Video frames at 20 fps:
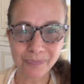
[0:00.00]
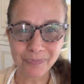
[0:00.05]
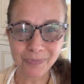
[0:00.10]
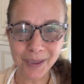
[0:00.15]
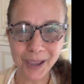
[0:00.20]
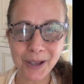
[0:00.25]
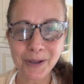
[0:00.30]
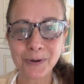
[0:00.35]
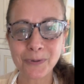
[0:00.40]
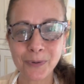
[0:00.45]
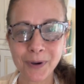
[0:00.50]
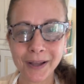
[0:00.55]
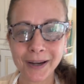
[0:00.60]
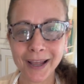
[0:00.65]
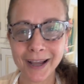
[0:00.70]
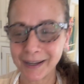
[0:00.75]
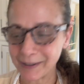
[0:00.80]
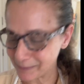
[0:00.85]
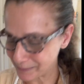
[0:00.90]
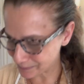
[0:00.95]
And
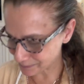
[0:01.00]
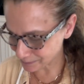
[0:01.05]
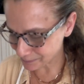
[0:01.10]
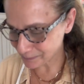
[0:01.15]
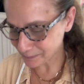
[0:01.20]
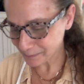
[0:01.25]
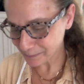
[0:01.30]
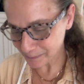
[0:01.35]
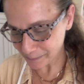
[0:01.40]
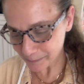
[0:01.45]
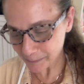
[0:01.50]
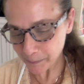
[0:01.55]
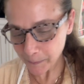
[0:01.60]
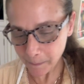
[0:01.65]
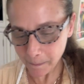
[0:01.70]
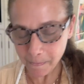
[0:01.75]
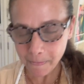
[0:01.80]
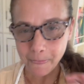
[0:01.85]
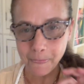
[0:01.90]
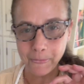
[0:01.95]
voila.
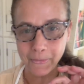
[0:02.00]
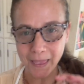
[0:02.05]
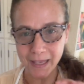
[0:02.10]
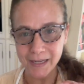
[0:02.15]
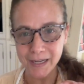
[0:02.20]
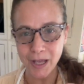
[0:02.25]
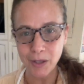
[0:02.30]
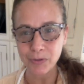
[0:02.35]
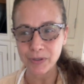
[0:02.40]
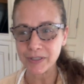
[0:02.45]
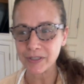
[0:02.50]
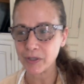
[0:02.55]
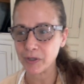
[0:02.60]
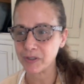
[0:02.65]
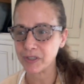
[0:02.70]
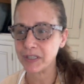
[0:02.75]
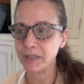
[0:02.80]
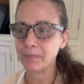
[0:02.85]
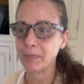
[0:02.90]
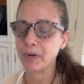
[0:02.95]
Now the sauce
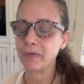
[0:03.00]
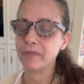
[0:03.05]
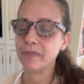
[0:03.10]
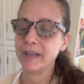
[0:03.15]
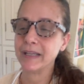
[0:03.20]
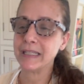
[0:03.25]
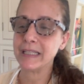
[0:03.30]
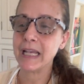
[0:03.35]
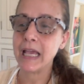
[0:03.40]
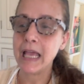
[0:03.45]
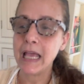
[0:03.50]
is perfect.